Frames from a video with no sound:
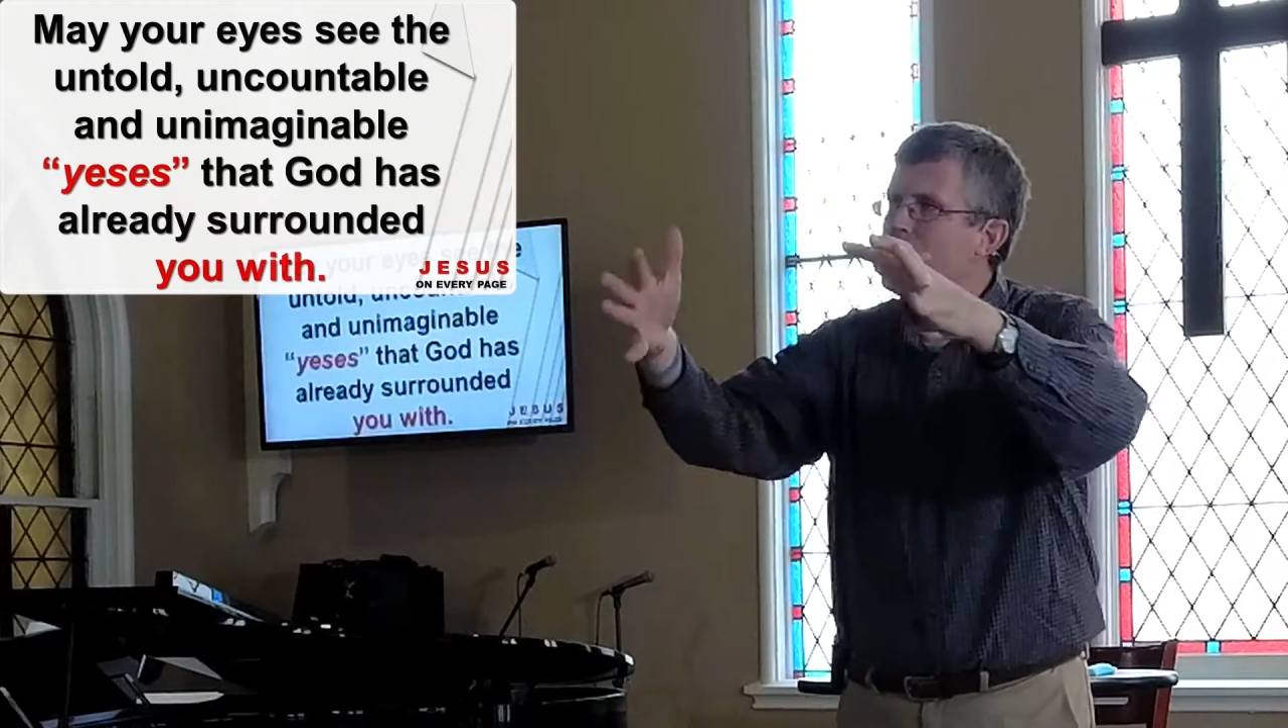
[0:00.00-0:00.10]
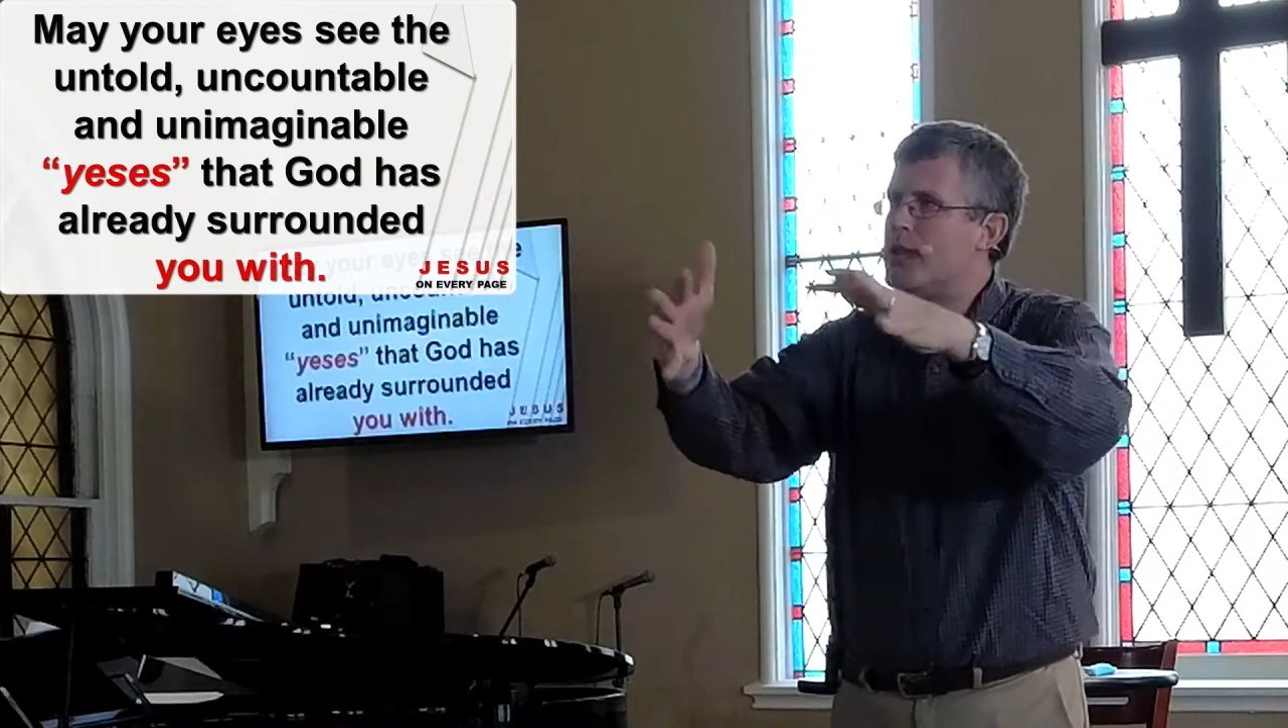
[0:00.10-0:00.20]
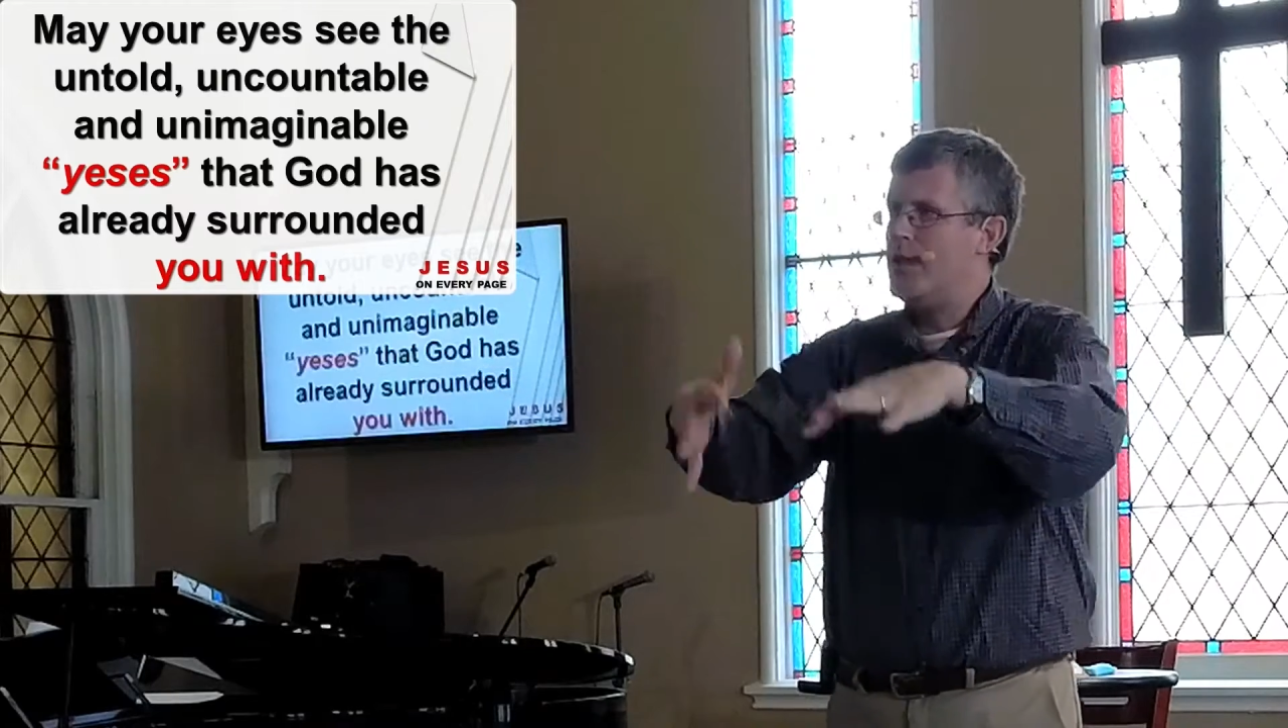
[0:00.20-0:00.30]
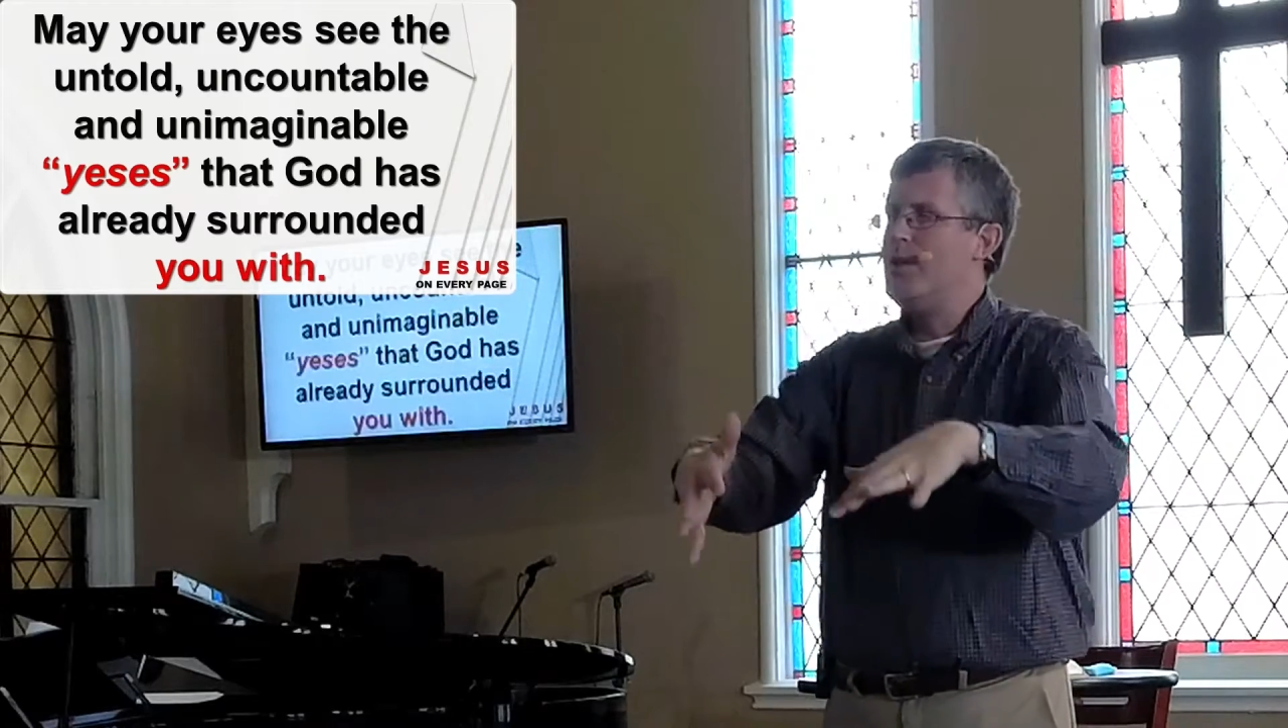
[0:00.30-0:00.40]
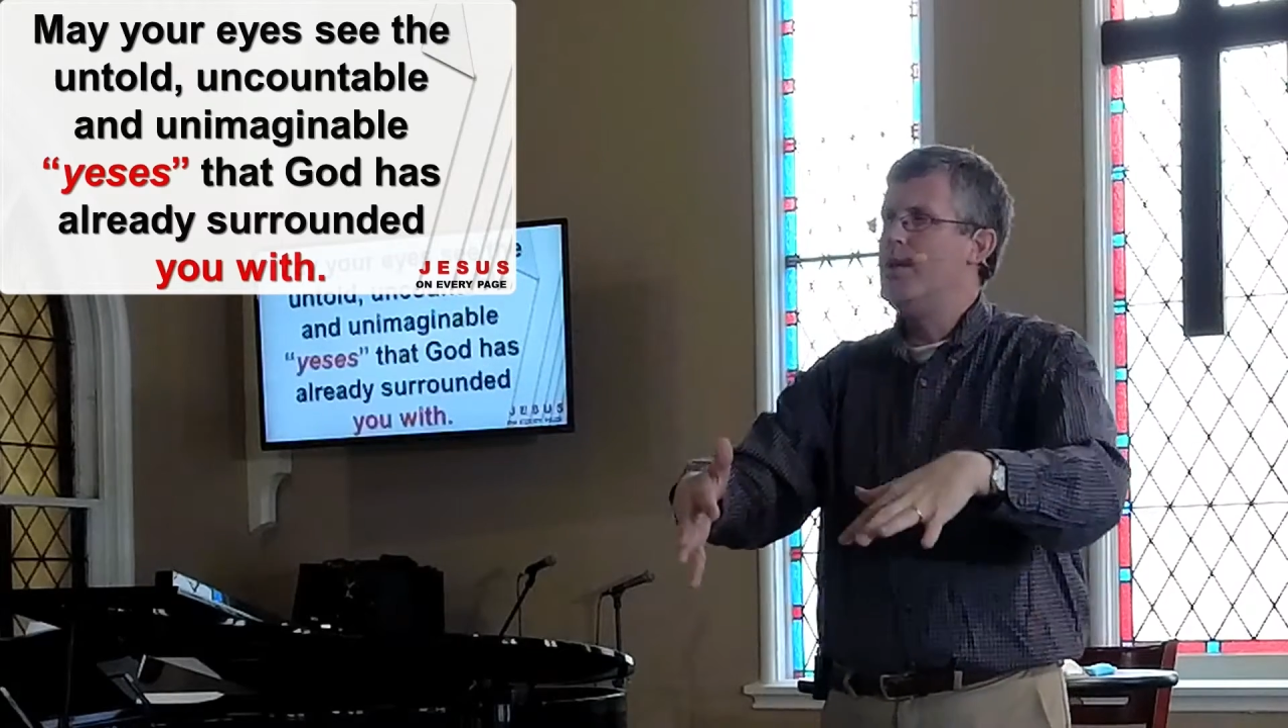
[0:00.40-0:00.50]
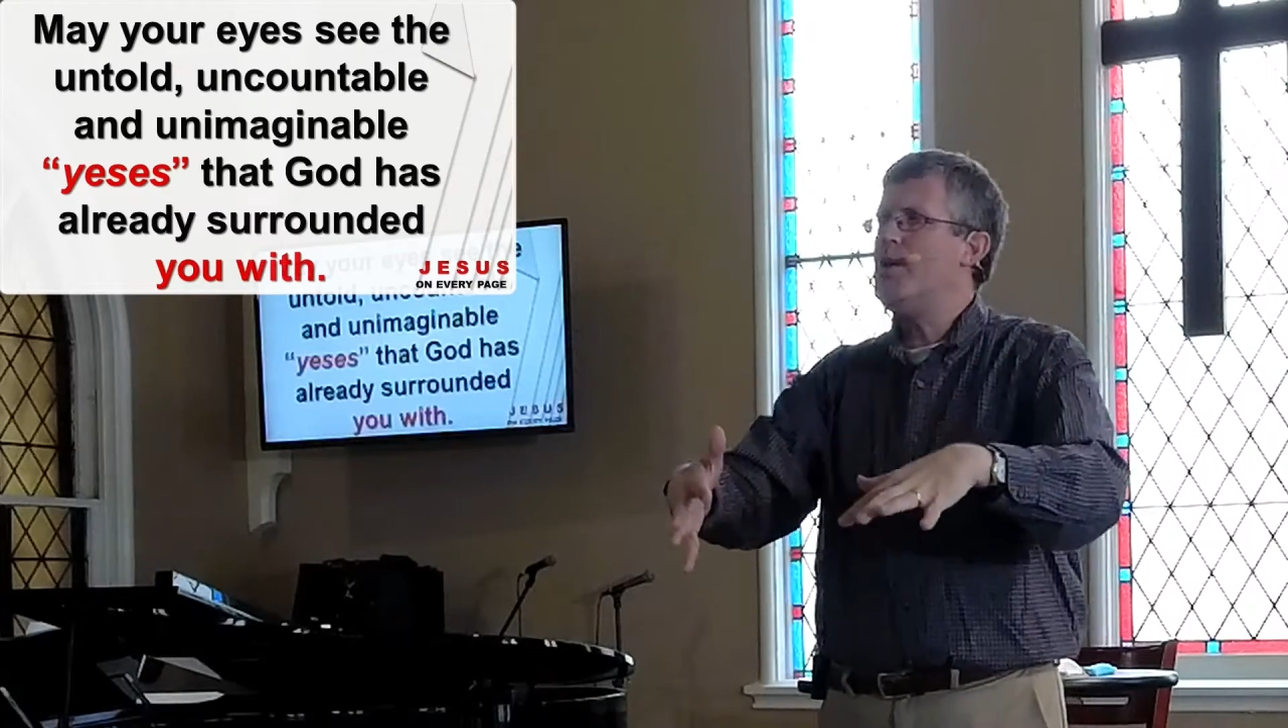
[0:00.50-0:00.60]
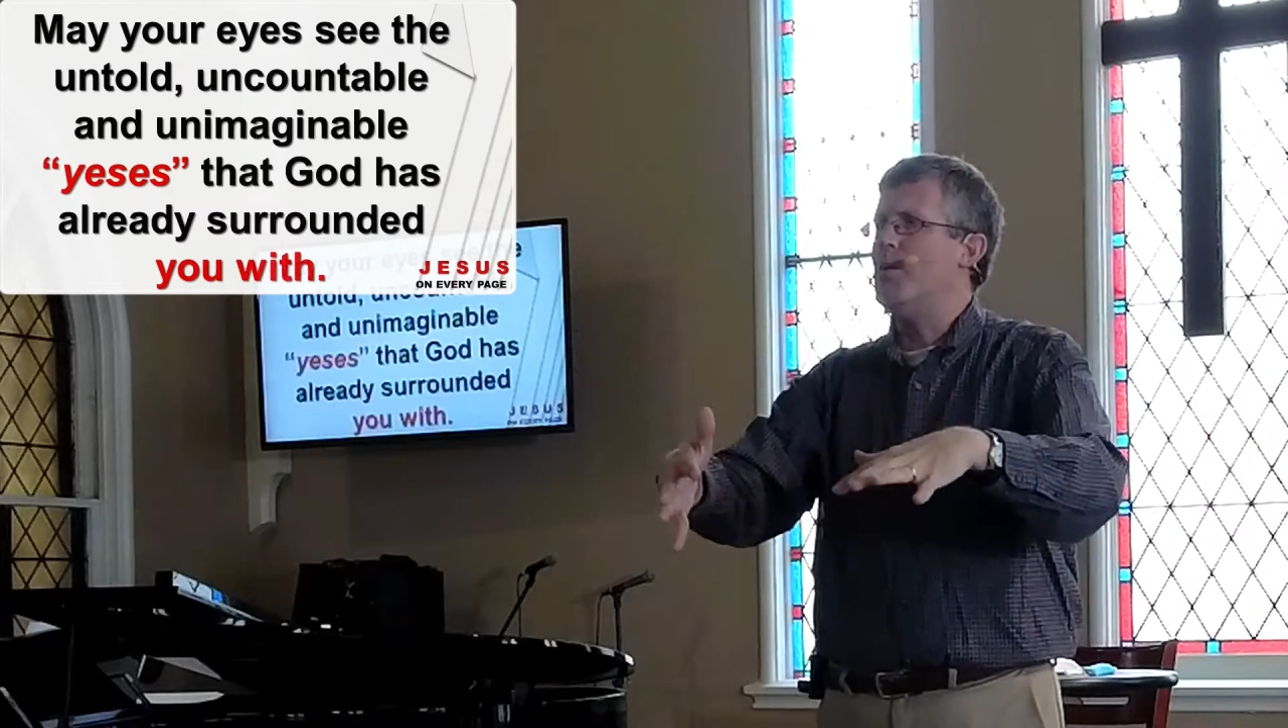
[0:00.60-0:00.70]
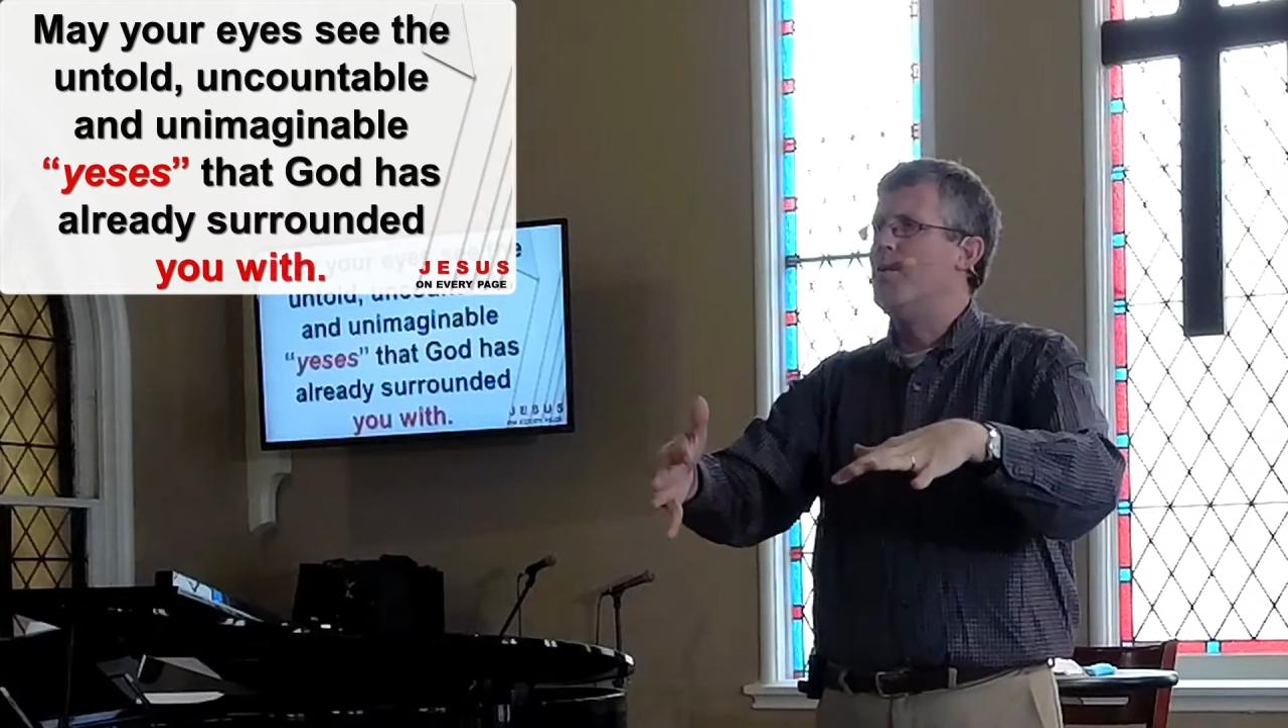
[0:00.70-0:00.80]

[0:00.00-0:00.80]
to you.